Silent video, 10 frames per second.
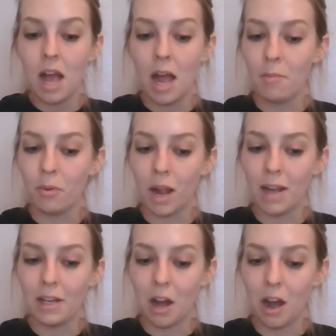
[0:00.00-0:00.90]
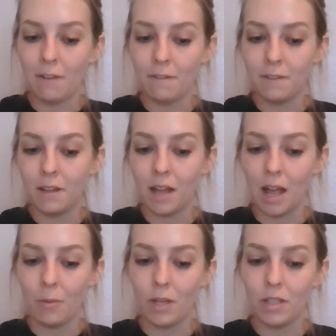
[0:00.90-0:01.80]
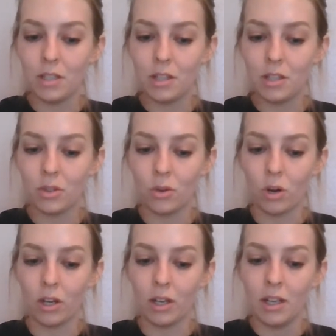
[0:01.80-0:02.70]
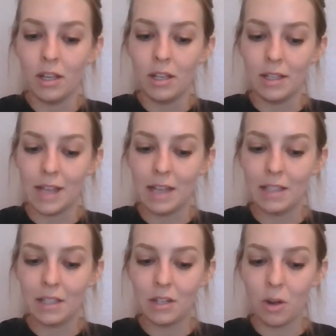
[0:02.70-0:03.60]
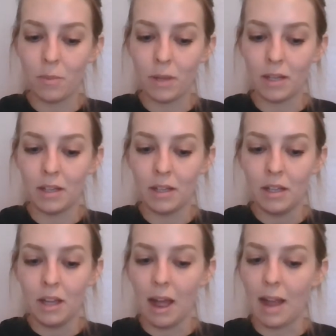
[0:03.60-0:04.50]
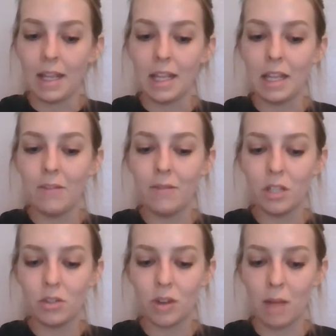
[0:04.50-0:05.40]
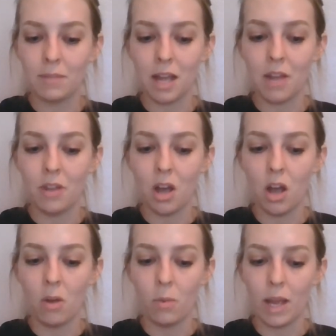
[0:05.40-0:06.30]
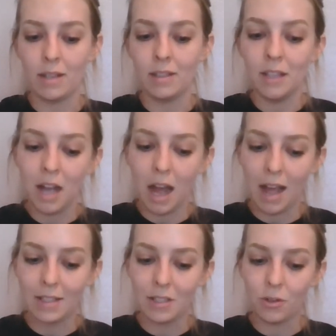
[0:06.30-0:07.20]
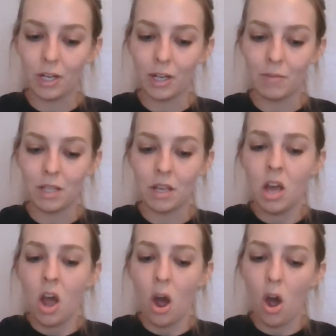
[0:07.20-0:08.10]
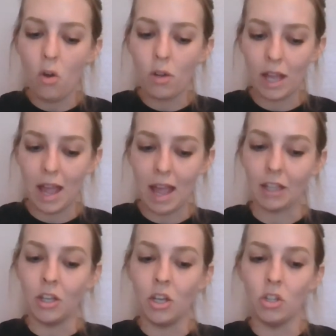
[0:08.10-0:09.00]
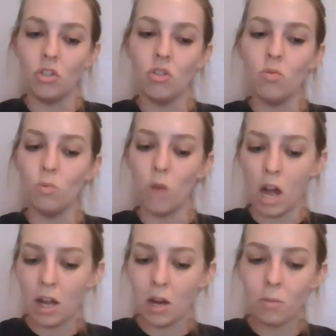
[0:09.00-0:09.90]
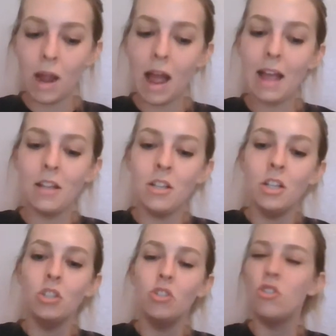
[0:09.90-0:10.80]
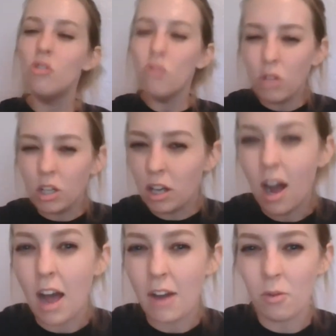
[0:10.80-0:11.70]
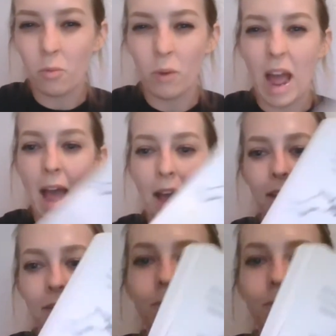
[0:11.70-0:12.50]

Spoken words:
I pried it off. I went to the door, yanked it open. I heaved the trap down the hallway. I screamed, "Okay, you want a rat? You got a rat."